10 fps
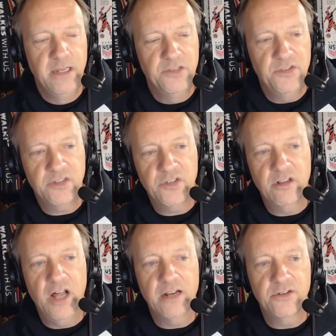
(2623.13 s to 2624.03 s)
6
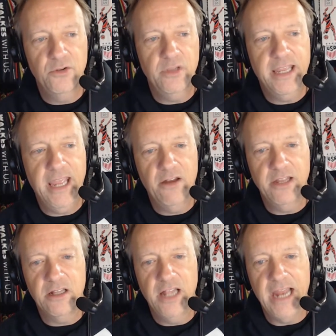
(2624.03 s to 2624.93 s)
o'clock, Dooley County
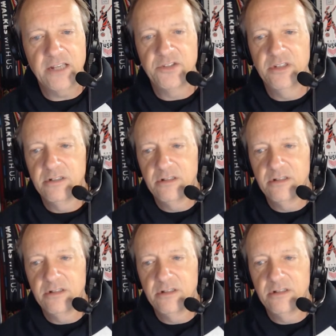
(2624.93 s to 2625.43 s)
Claxton,